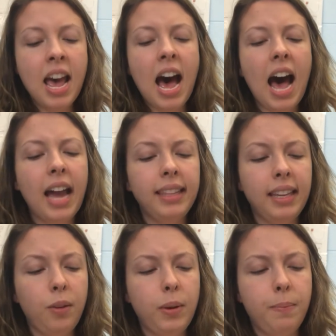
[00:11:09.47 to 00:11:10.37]
I
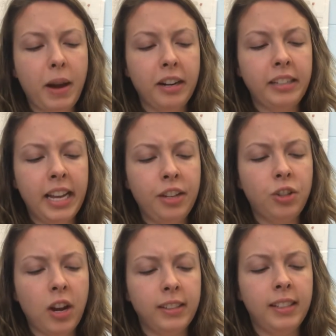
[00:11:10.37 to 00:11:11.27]
think we'd better take
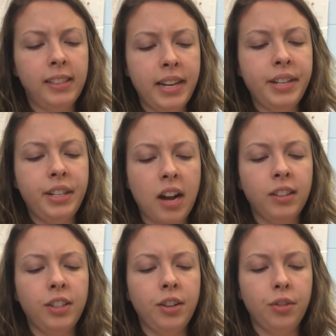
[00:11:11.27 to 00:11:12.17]
John to see
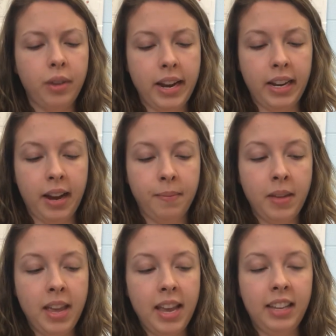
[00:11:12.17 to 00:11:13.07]
Dr. Cranium,
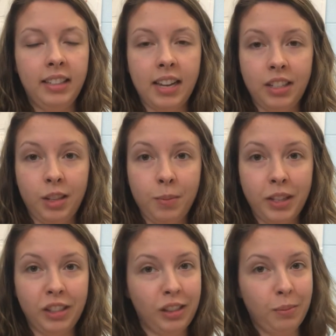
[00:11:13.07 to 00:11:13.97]
he said to
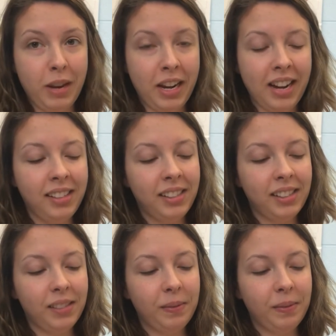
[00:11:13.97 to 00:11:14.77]
Mrs. Midas.